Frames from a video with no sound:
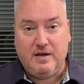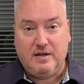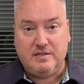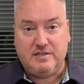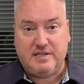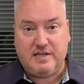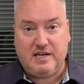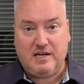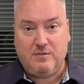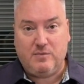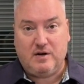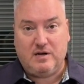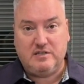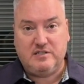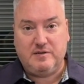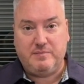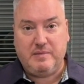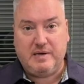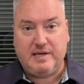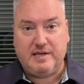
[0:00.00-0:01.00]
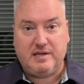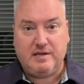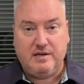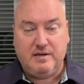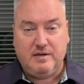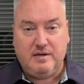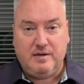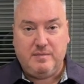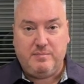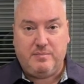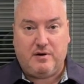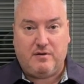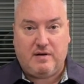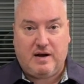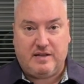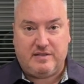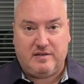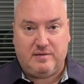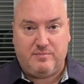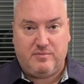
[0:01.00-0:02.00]
Today I wanted to make
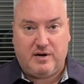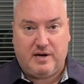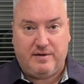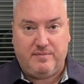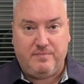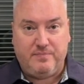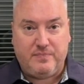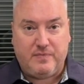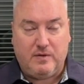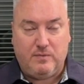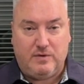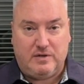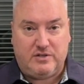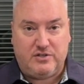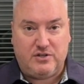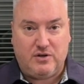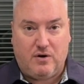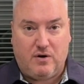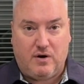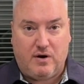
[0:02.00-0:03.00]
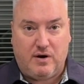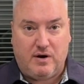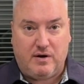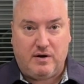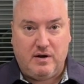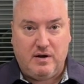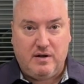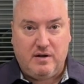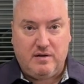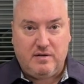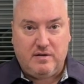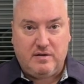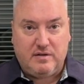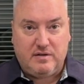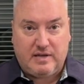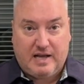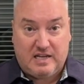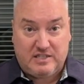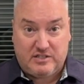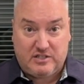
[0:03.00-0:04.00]
paratha bread, which are,
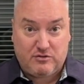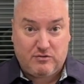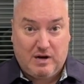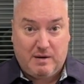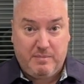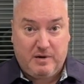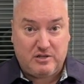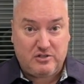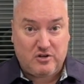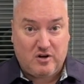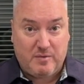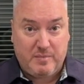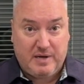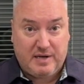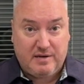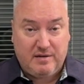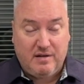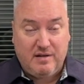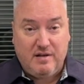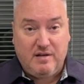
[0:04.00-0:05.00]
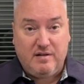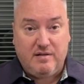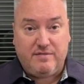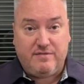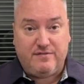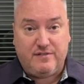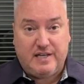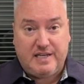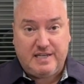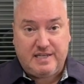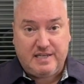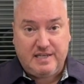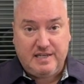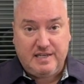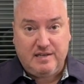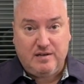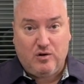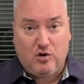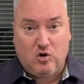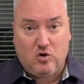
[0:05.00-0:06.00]
as described by Charmaine, flaky
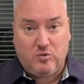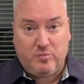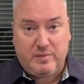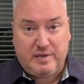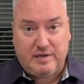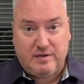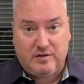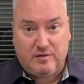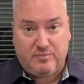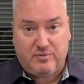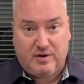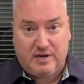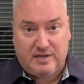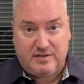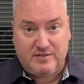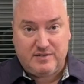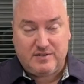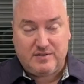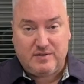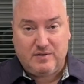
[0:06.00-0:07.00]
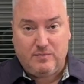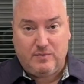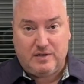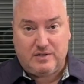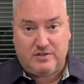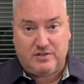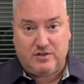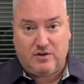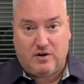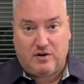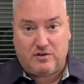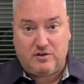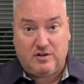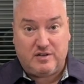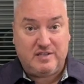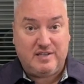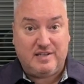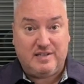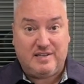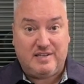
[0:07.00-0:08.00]
wholemeal breads which are
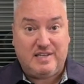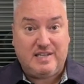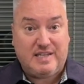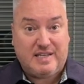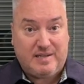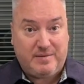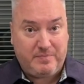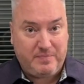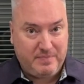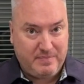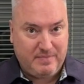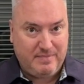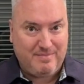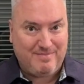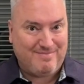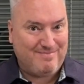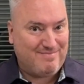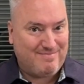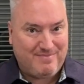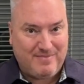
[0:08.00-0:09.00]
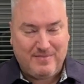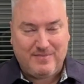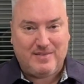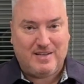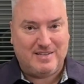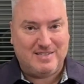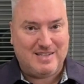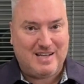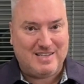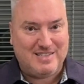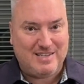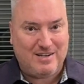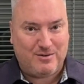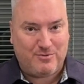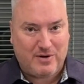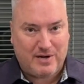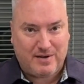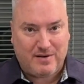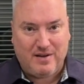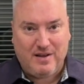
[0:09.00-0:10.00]
cooked in ghee. Doesn't that sound
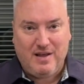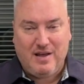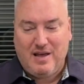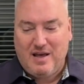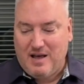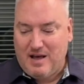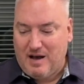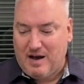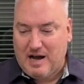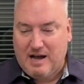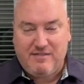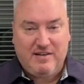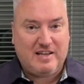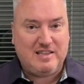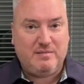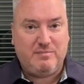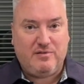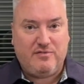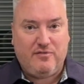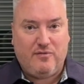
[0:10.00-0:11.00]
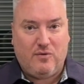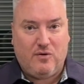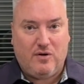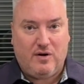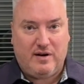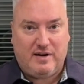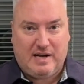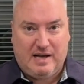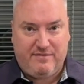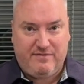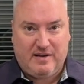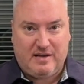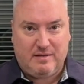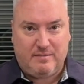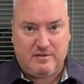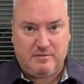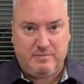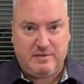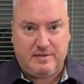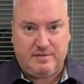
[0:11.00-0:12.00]
great? I've had them before and I found them
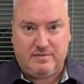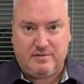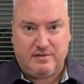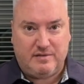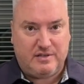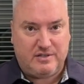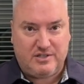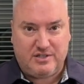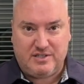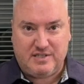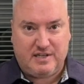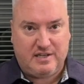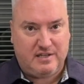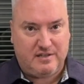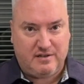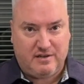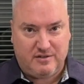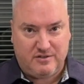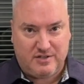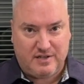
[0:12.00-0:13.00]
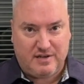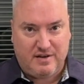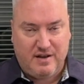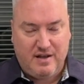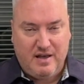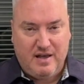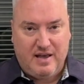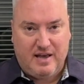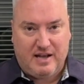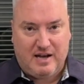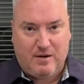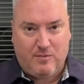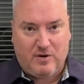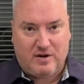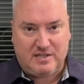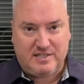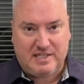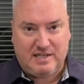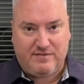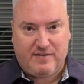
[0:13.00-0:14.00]
to be delicious and indulgent, and I want
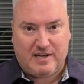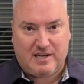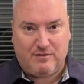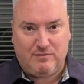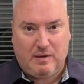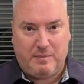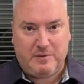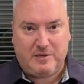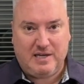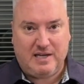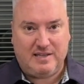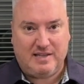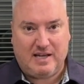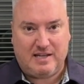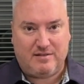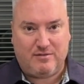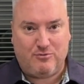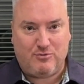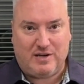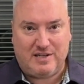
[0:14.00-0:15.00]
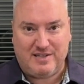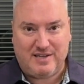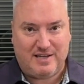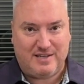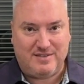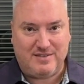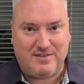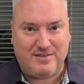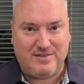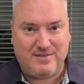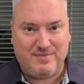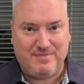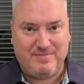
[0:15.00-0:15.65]
to see if I can replicate that great taste.